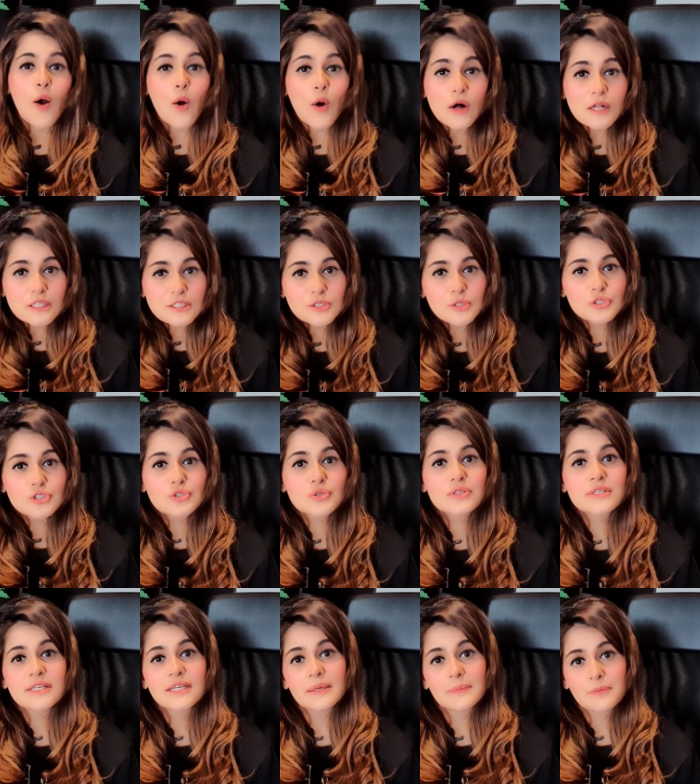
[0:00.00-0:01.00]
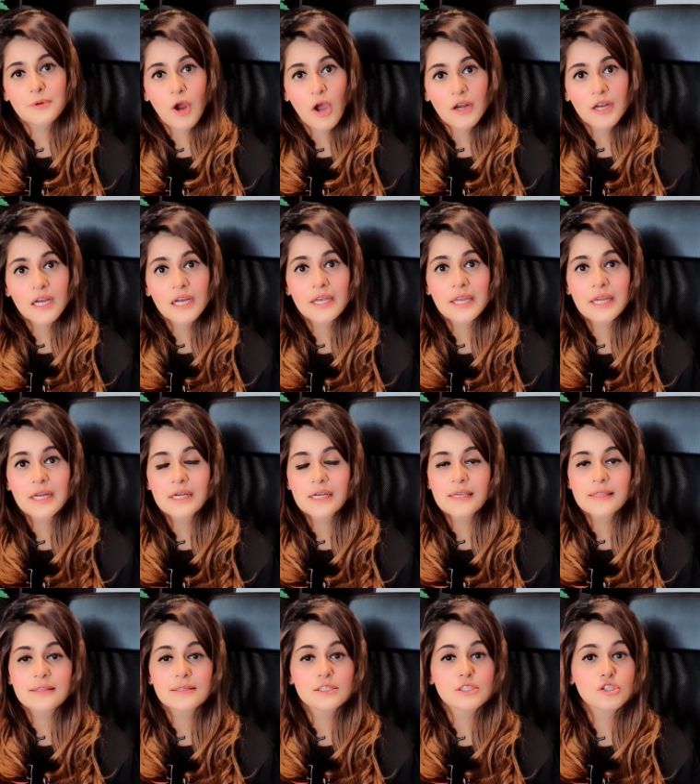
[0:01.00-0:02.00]
Also, choosing a product
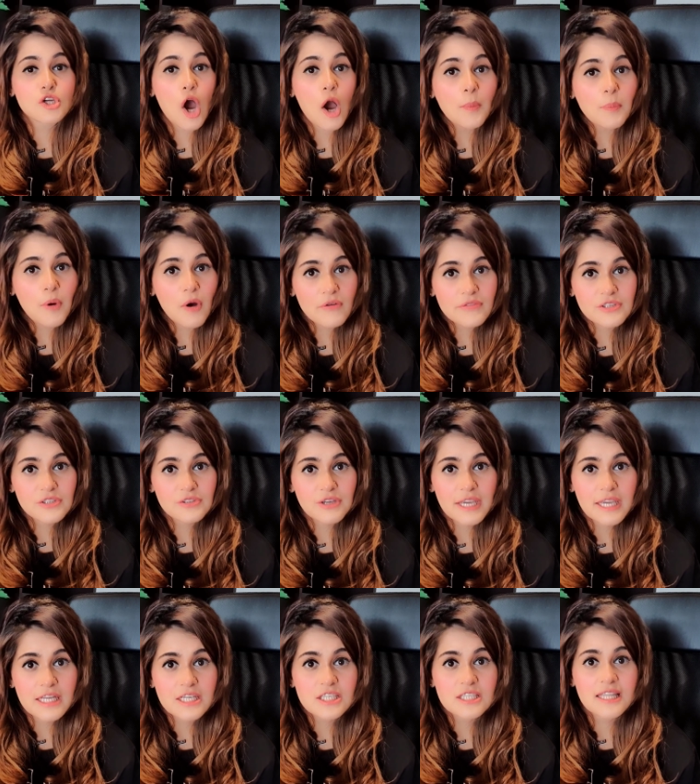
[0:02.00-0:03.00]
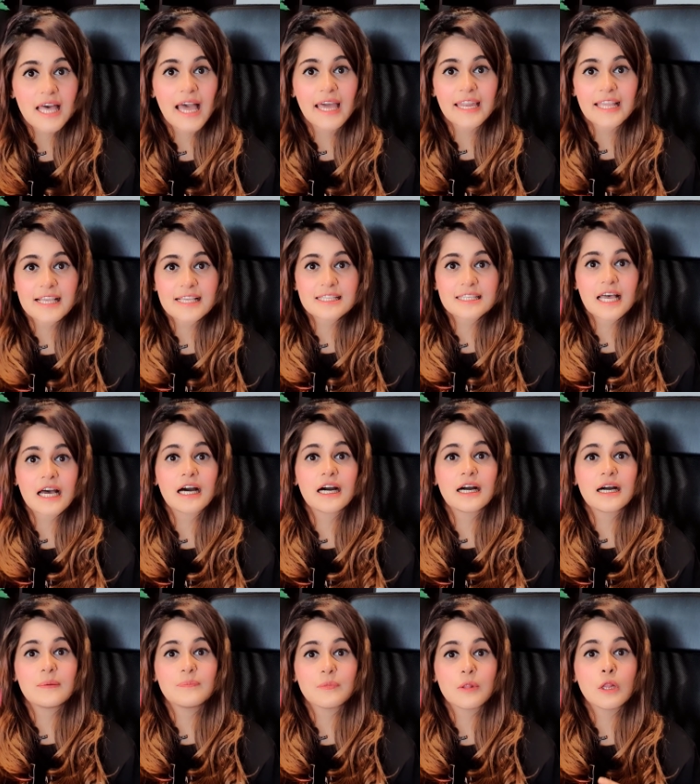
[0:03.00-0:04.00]
nearly the top of the range, that is
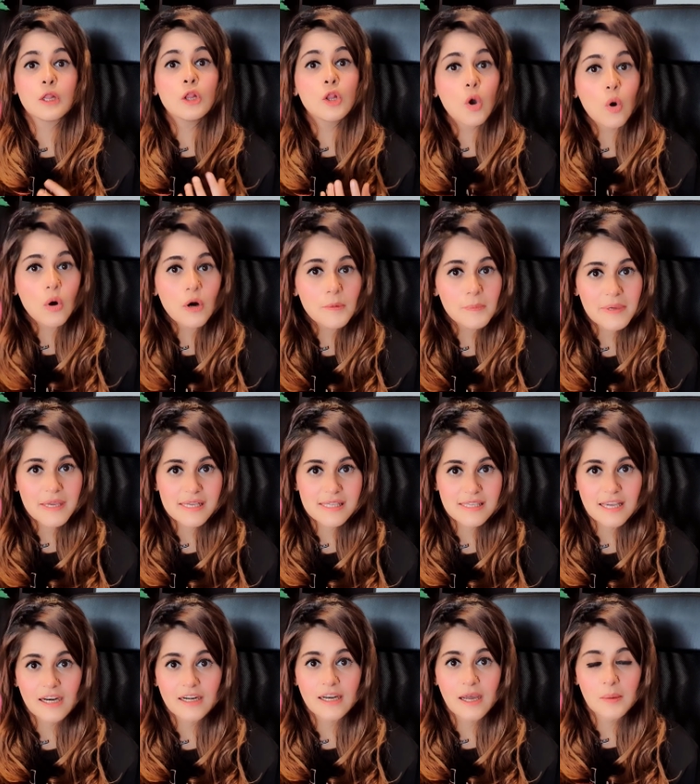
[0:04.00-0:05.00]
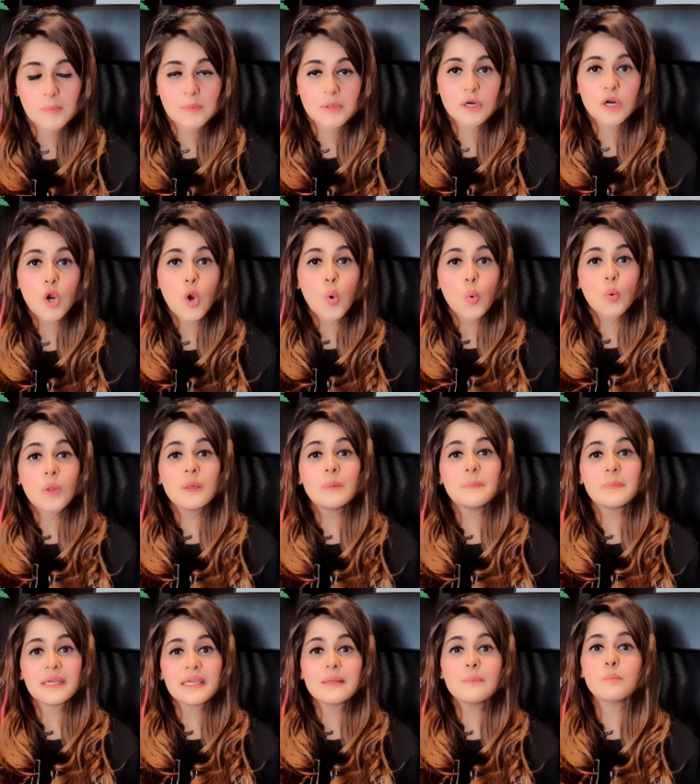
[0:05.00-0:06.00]
lower BSR number, will
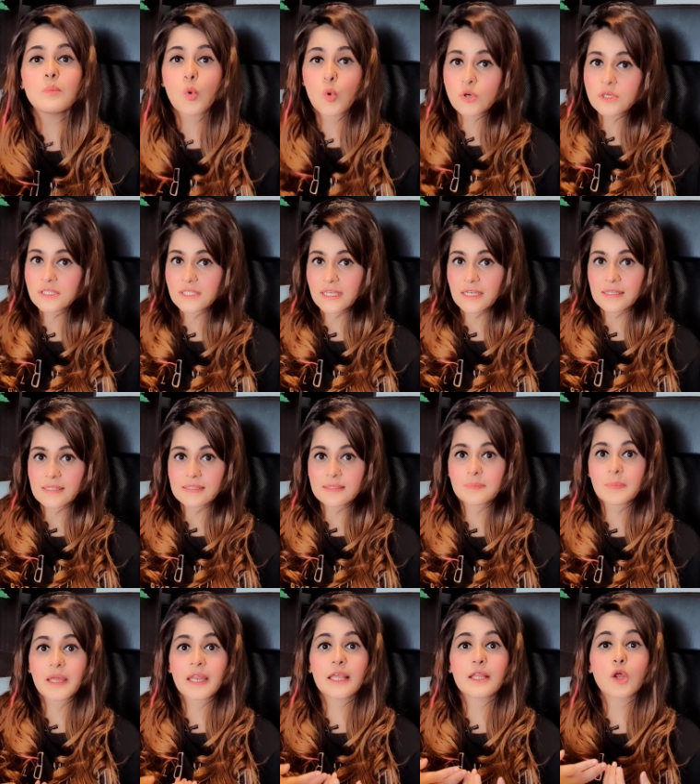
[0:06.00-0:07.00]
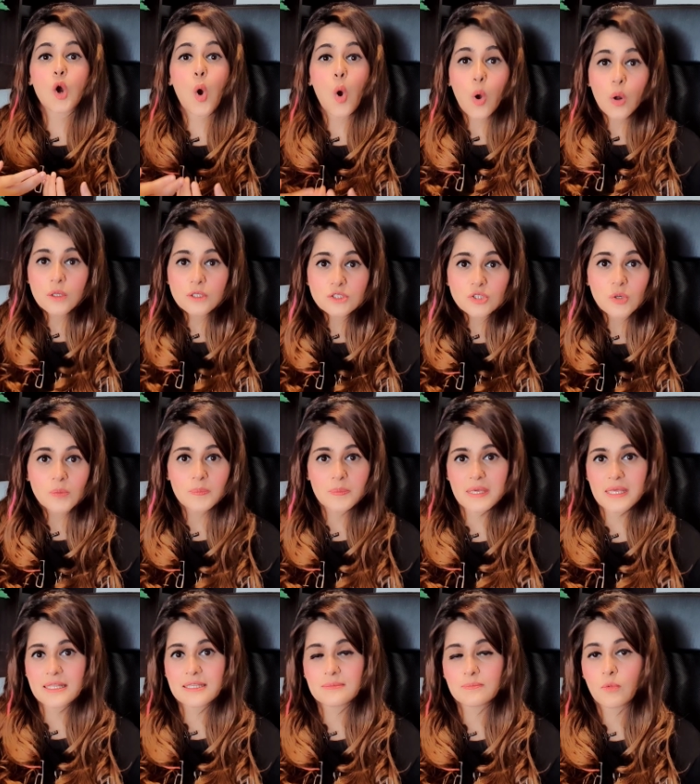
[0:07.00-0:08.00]
mean more sales, but it also
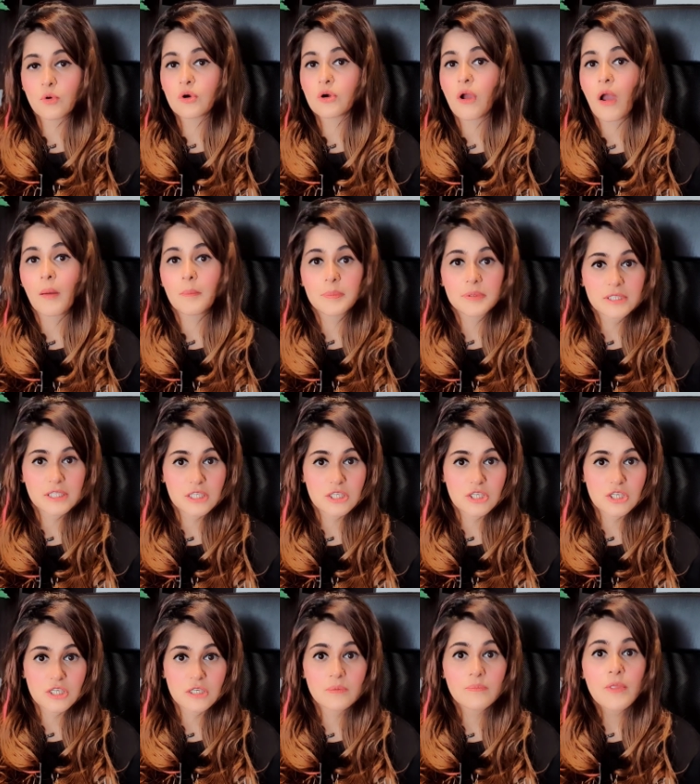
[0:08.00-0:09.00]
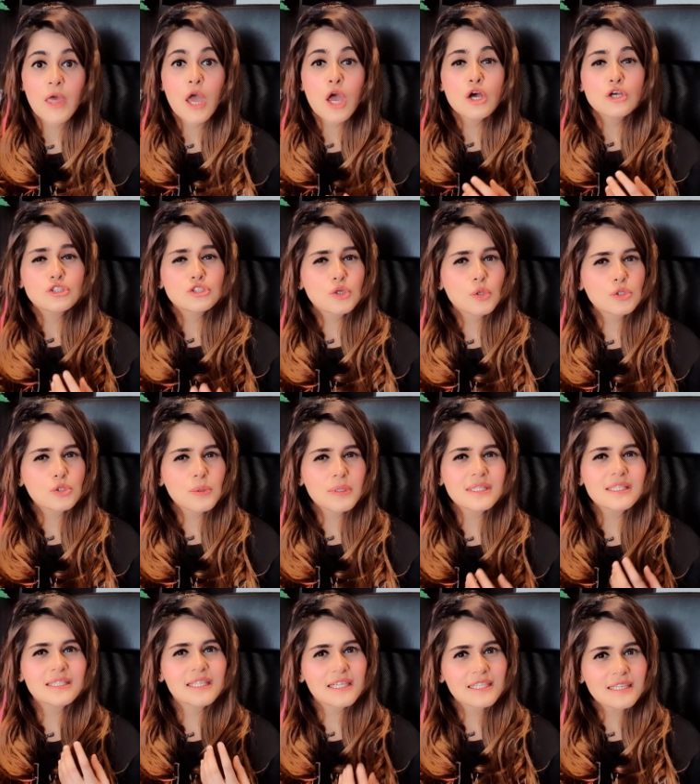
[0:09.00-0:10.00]
means more competition. So to a
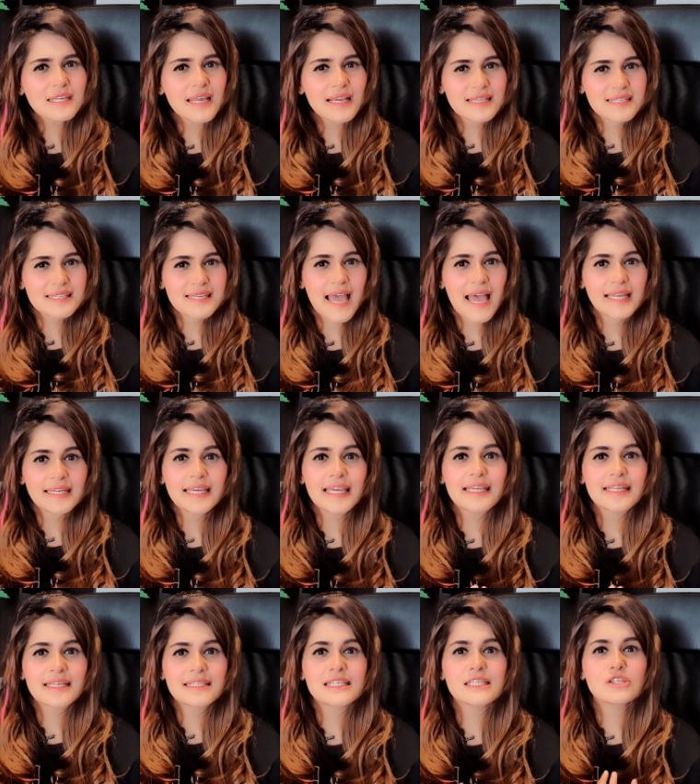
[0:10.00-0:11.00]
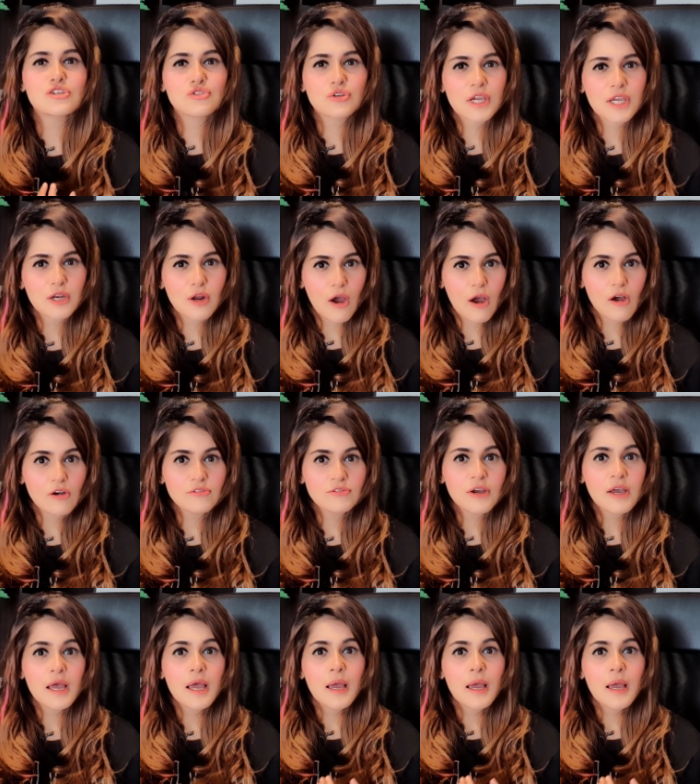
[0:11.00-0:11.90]
certain extent, it is a trade-off,